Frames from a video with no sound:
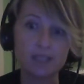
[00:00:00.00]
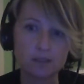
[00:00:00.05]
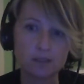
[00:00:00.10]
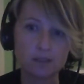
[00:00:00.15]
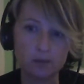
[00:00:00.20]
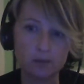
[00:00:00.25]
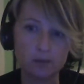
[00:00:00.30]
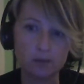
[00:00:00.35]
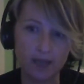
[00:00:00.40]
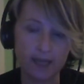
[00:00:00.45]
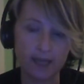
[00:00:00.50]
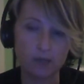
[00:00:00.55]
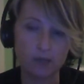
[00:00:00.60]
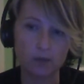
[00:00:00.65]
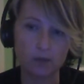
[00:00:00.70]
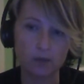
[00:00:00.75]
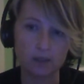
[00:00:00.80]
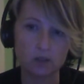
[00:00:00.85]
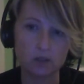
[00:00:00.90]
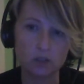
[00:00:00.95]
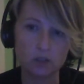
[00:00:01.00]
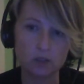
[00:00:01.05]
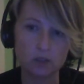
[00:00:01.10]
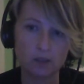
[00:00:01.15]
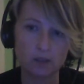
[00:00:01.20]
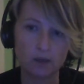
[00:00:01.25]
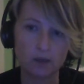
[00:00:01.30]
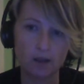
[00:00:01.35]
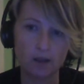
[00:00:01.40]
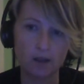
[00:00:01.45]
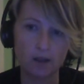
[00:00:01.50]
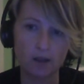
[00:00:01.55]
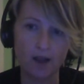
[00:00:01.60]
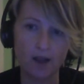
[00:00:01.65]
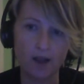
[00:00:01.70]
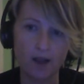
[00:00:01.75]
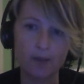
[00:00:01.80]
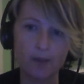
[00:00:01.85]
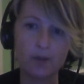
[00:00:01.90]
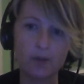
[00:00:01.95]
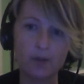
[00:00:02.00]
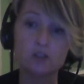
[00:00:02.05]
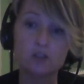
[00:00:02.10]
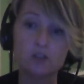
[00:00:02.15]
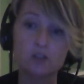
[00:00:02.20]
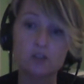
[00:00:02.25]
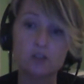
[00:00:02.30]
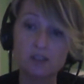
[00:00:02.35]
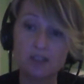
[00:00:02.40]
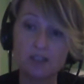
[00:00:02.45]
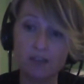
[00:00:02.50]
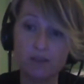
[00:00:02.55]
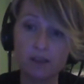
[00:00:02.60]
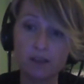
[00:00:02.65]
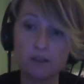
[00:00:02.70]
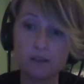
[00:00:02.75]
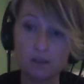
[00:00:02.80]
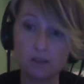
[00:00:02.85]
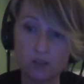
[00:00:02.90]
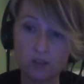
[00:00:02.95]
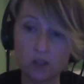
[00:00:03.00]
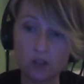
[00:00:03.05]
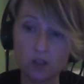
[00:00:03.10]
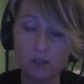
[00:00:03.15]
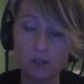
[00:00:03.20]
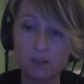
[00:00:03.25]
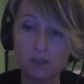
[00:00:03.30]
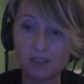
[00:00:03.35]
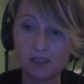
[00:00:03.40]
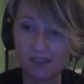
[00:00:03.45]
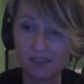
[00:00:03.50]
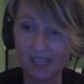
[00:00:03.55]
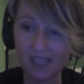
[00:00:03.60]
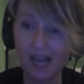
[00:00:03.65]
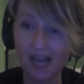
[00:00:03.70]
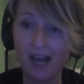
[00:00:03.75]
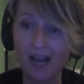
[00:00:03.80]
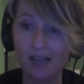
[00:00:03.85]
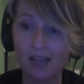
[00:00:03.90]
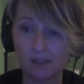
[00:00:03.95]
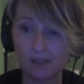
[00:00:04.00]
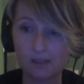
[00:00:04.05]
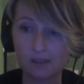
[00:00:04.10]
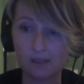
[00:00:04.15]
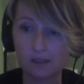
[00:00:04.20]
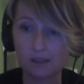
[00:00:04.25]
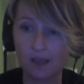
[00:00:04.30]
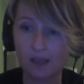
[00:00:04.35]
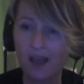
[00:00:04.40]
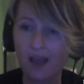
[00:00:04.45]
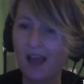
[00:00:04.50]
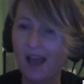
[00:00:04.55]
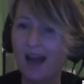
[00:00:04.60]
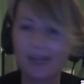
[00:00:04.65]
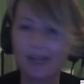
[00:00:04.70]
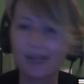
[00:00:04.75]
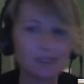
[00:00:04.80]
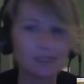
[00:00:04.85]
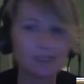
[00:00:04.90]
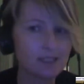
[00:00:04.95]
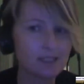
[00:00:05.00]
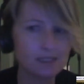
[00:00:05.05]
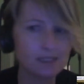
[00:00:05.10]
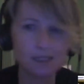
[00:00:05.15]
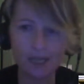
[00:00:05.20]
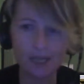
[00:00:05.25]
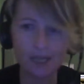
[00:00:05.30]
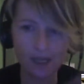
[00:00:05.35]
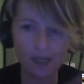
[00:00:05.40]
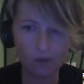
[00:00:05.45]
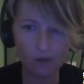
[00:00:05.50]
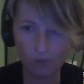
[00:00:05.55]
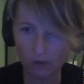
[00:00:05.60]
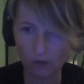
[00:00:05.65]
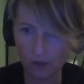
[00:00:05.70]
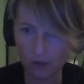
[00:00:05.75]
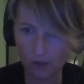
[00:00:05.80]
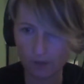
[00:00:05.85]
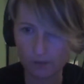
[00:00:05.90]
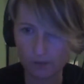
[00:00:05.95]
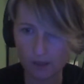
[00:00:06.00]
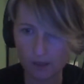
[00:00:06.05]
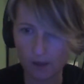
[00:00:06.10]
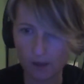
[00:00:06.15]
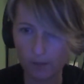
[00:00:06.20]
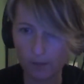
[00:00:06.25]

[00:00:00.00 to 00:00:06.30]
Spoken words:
language, about just giving students a task and seeing what comes up.